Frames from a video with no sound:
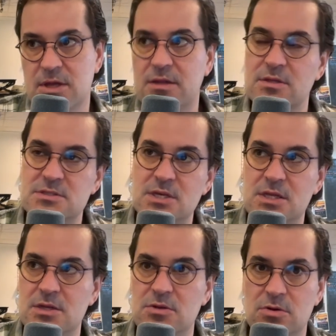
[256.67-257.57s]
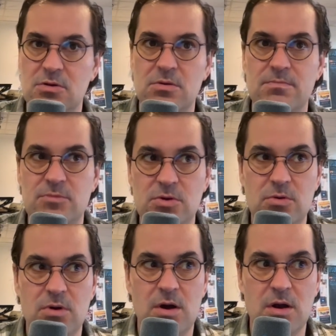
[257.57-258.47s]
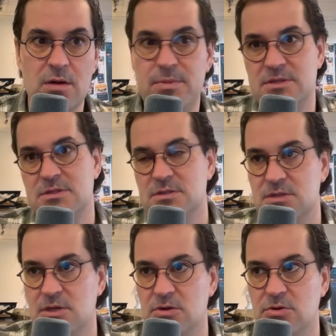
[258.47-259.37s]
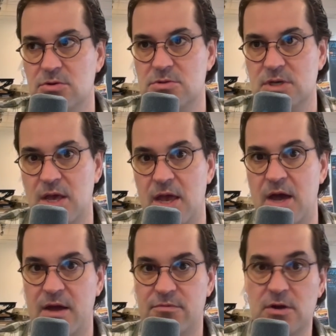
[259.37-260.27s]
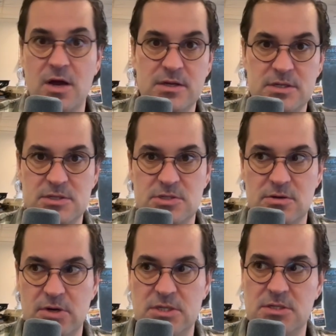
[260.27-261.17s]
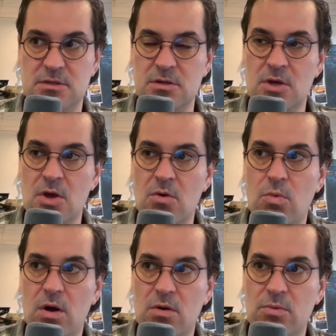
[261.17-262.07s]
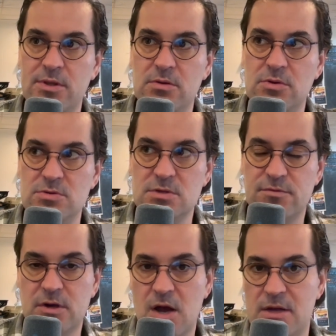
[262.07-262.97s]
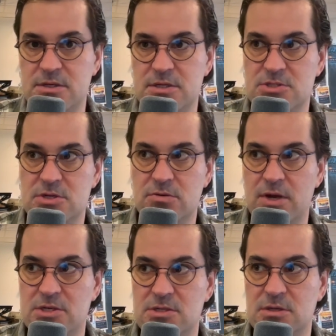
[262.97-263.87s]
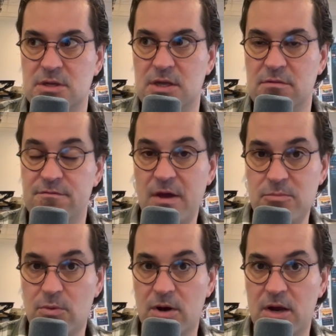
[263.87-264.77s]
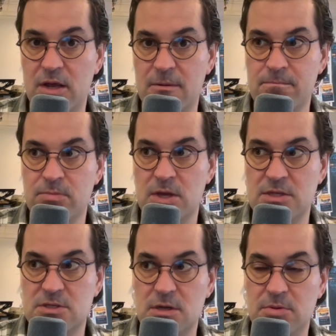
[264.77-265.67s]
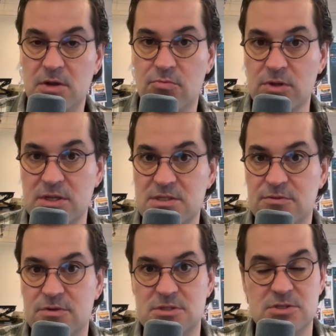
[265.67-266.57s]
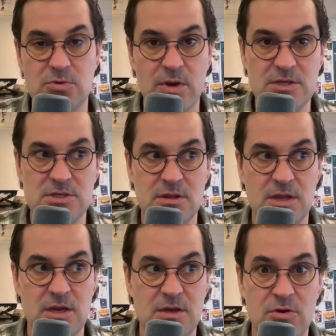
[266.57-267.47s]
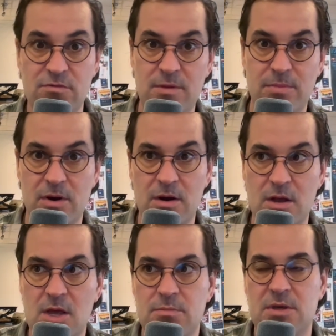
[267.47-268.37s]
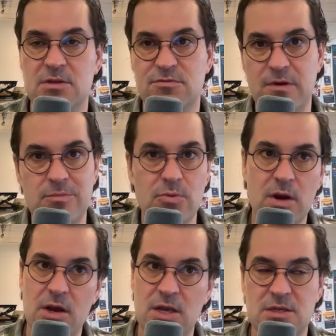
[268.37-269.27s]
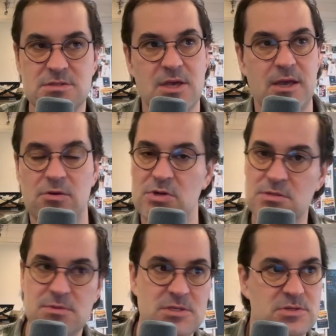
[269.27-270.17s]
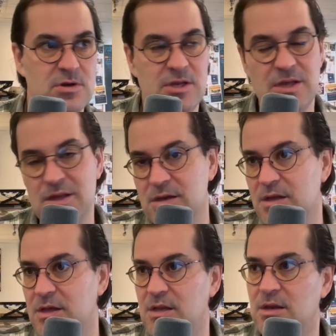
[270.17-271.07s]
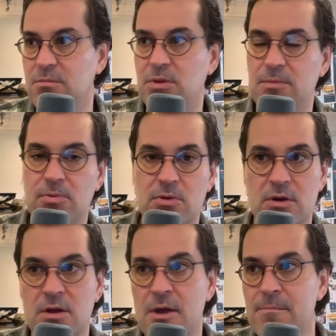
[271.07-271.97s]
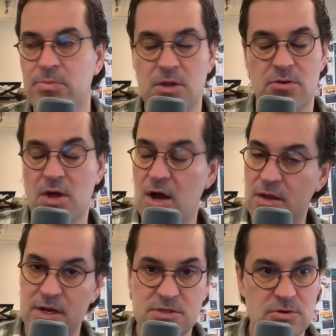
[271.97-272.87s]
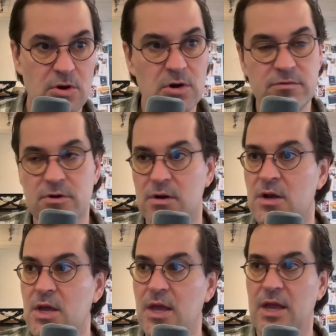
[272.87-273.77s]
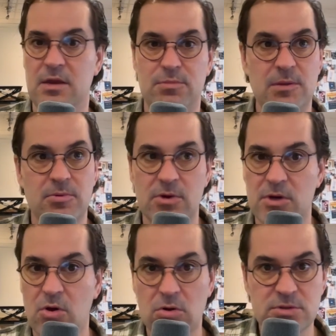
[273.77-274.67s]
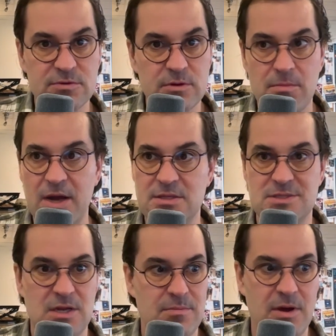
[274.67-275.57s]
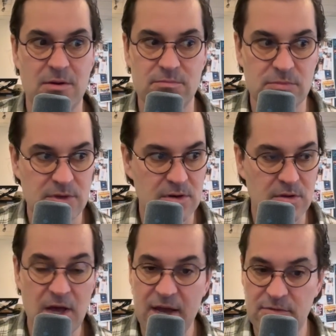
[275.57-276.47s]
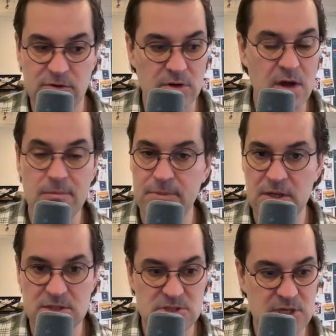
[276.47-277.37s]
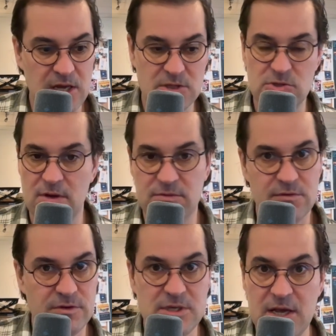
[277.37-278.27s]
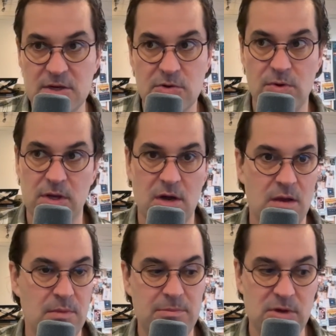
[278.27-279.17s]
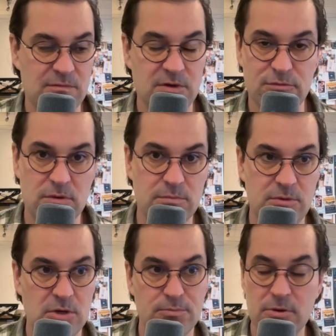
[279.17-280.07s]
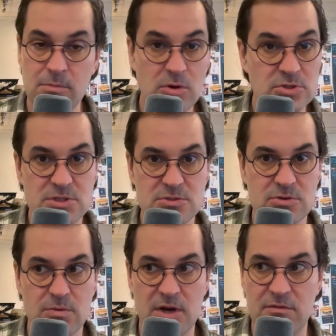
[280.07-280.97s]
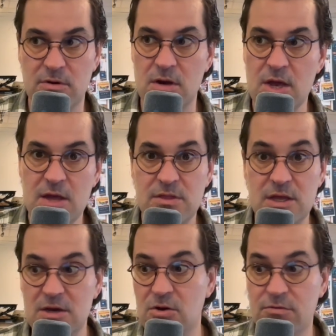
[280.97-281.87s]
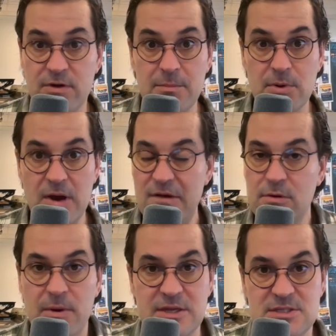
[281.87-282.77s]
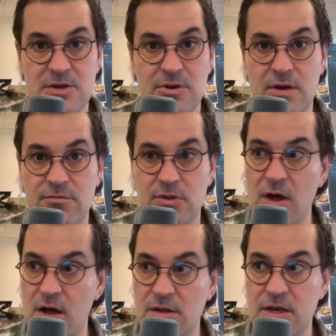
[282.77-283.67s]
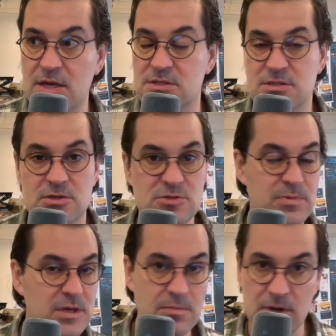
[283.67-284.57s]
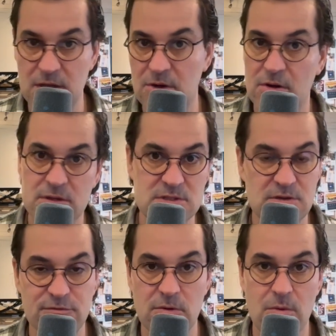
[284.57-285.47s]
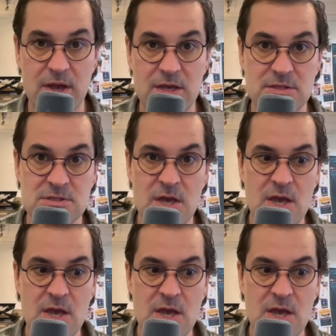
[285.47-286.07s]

Like let's say that you're you are a business and you're using AI for content generation. Well, when you use it for content generation in February, it's going to be a really different situation than in November because February is like Christmas has already ended and people are, you know, the holidays are over and people are in a whole different mindset about their life. Your company has changed. You have different data going on. Maybe you have different, you know, promotions or whatever. Then in November, everybody's gearing up for the holidays and they're spending money in all these different ways.